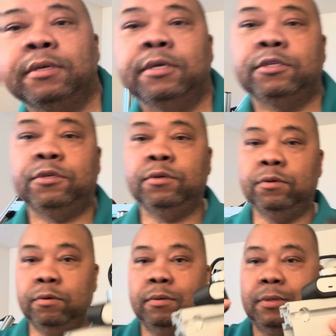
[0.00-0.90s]

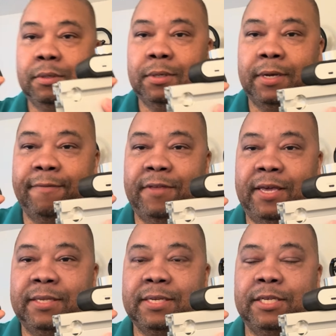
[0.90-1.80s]
2 of
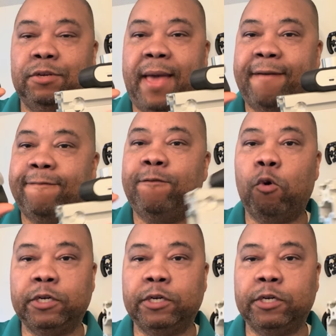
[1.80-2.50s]
these because you have 4